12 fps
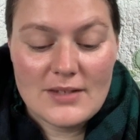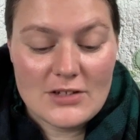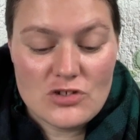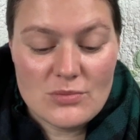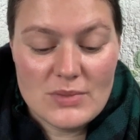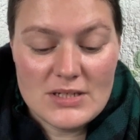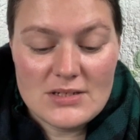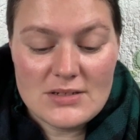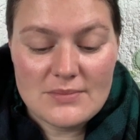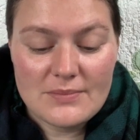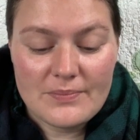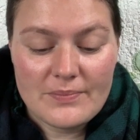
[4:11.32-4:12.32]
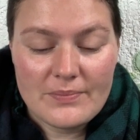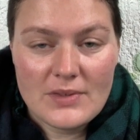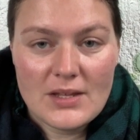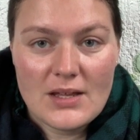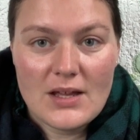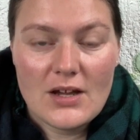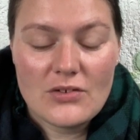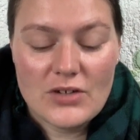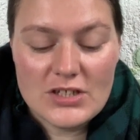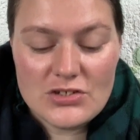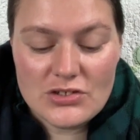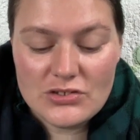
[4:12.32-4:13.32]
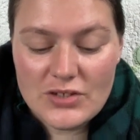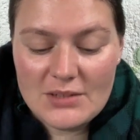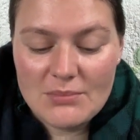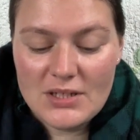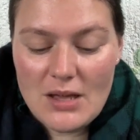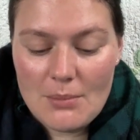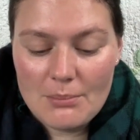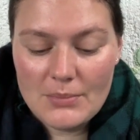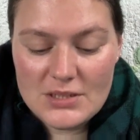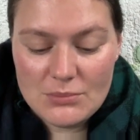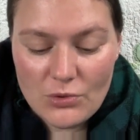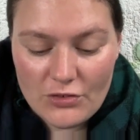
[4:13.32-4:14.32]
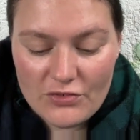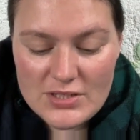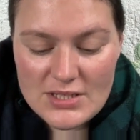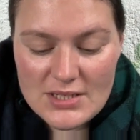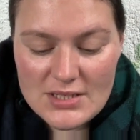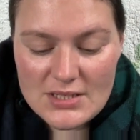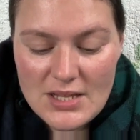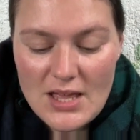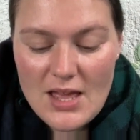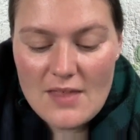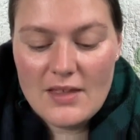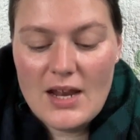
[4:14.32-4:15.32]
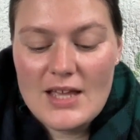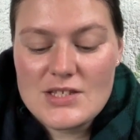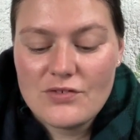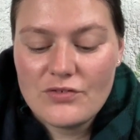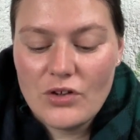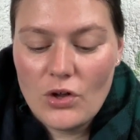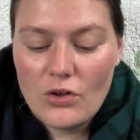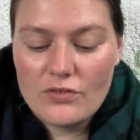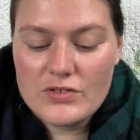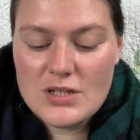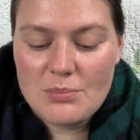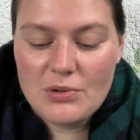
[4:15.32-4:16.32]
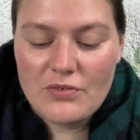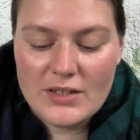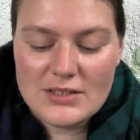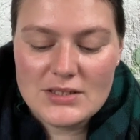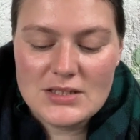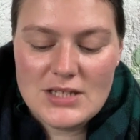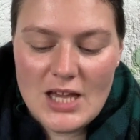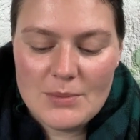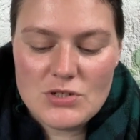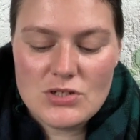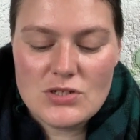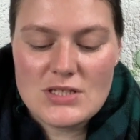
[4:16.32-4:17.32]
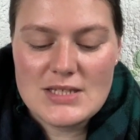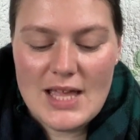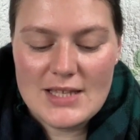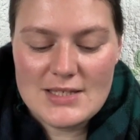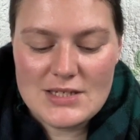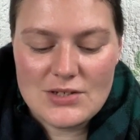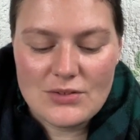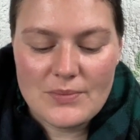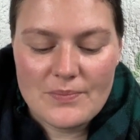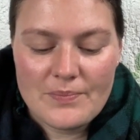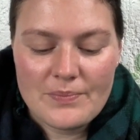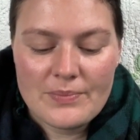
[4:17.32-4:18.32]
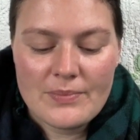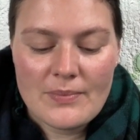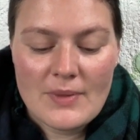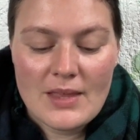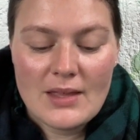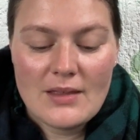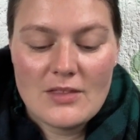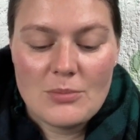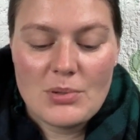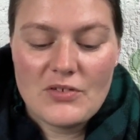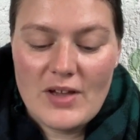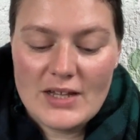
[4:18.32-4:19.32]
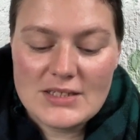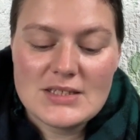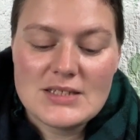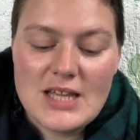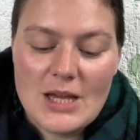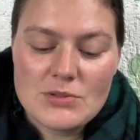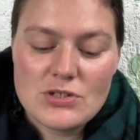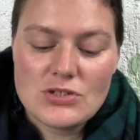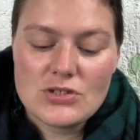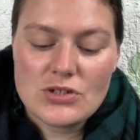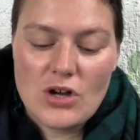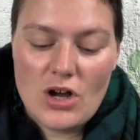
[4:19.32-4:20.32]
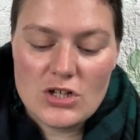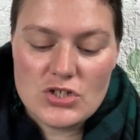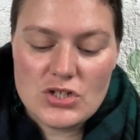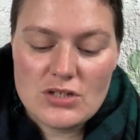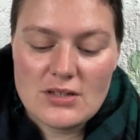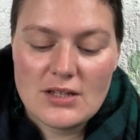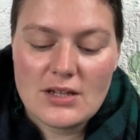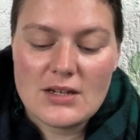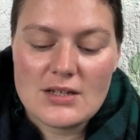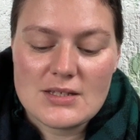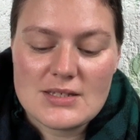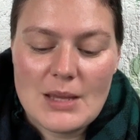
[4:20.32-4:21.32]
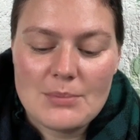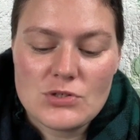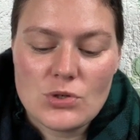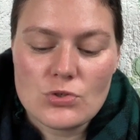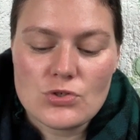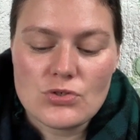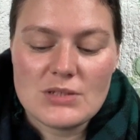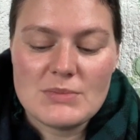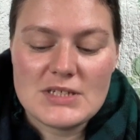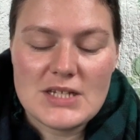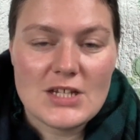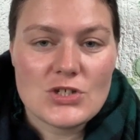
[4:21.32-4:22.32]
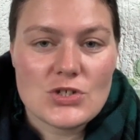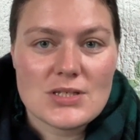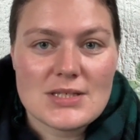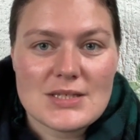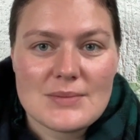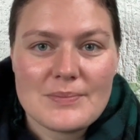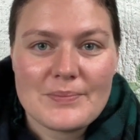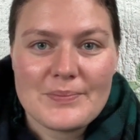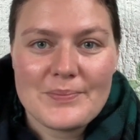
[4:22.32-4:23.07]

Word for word: Detriment, a retrograde metamorphosis that has evolved a perfected adaptation to standstill, the perfected adaptation to caution that can accept social limitations.